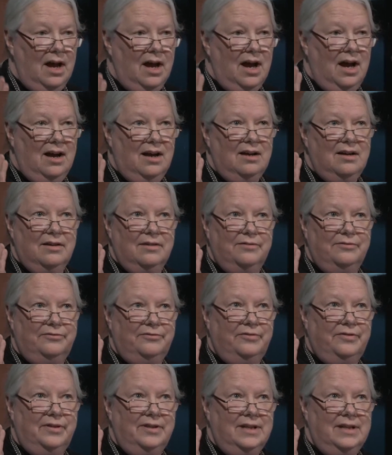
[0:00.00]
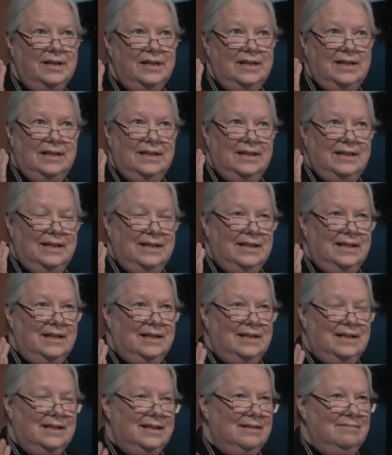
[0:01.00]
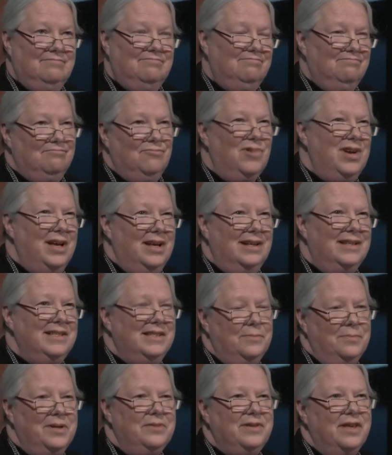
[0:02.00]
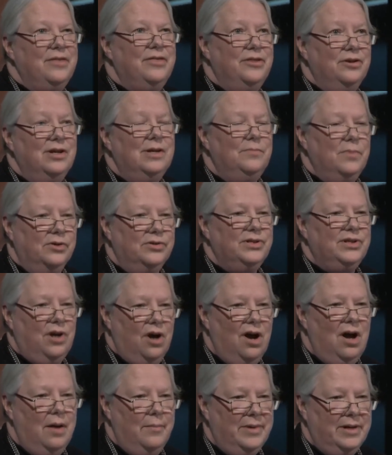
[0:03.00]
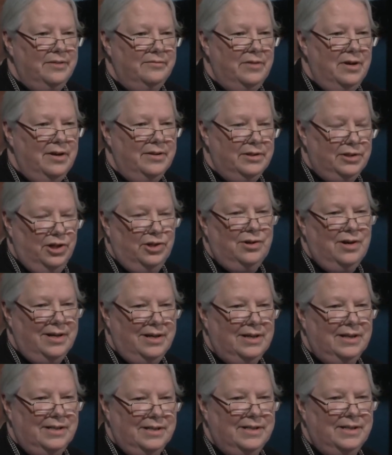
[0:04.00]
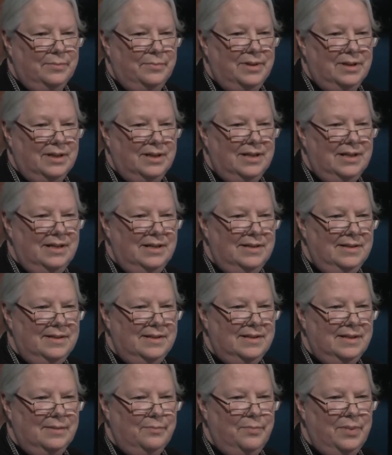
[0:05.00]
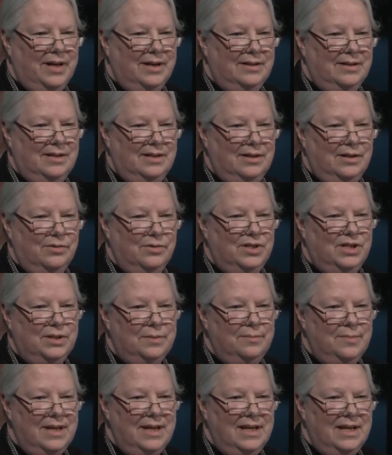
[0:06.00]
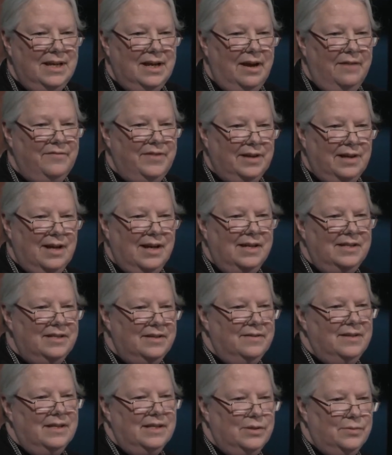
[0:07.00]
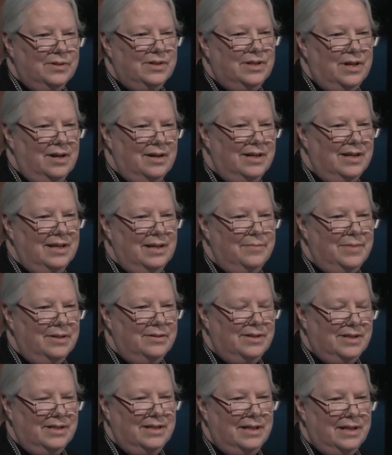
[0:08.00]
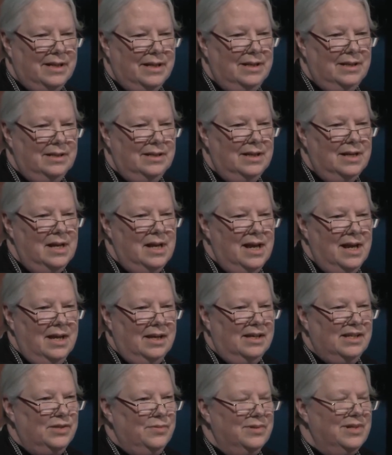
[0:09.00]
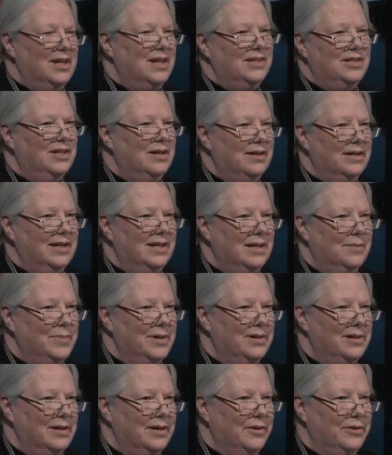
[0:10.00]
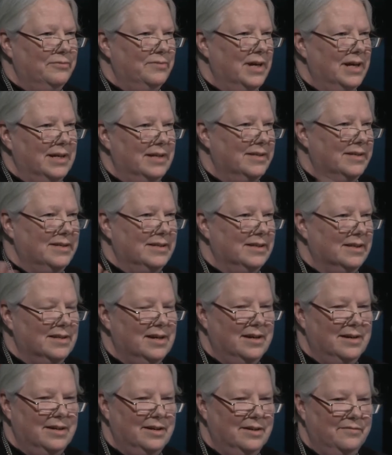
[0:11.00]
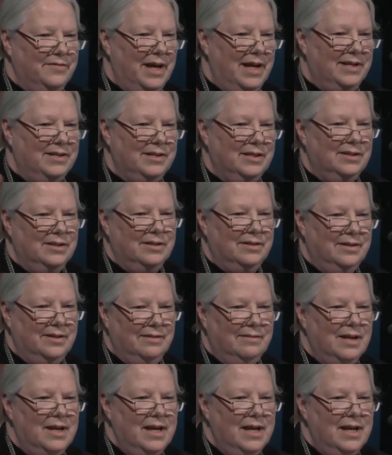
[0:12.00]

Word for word: of, well, it's about the third most common of all the chronic disabilities. But, you know, to me, of the kinds of things we're talking about tonight, because we're not talking about arthritis and cardiovascular and